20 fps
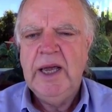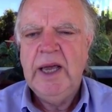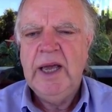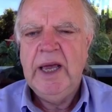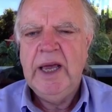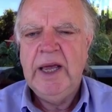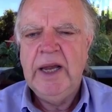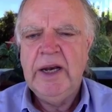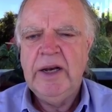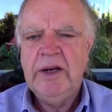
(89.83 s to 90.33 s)

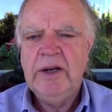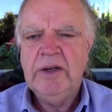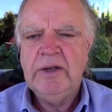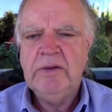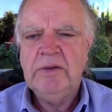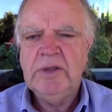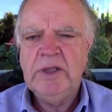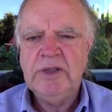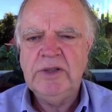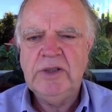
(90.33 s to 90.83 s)
and
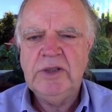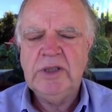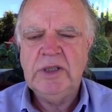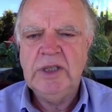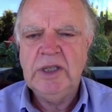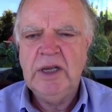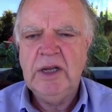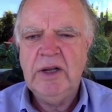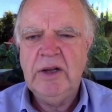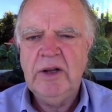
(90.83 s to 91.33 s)
just
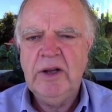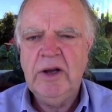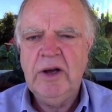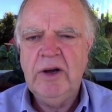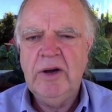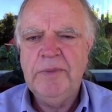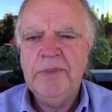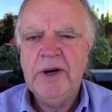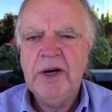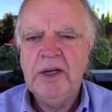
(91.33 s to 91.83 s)
the
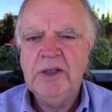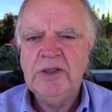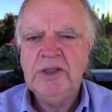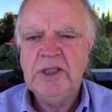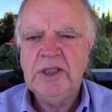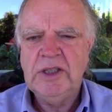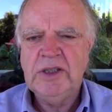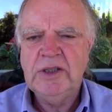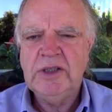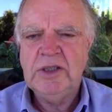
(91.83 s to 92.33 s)
whole
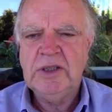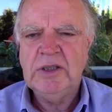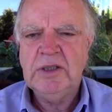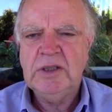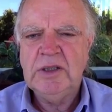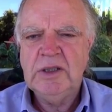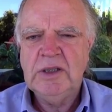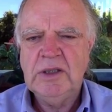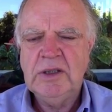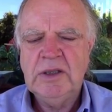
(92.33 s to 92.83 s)
process
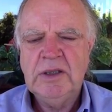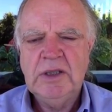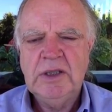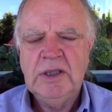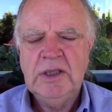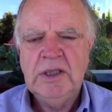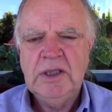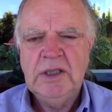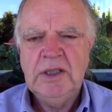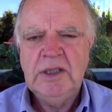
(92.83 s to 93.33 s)

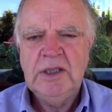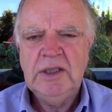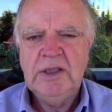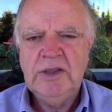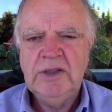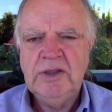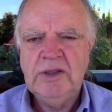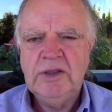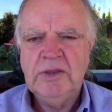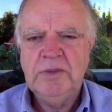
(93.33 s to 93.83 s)

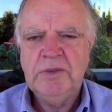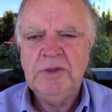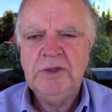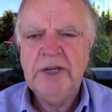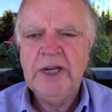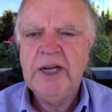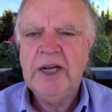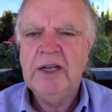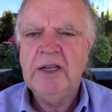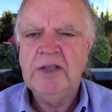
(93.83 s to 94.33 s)
is
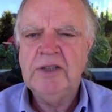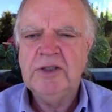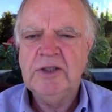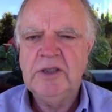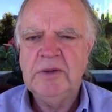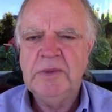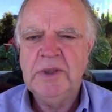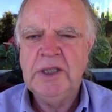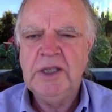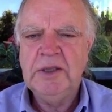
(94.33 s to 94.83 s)
miraculous
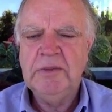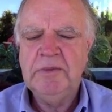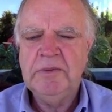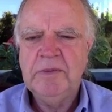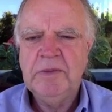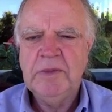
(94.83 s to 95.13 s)
to me.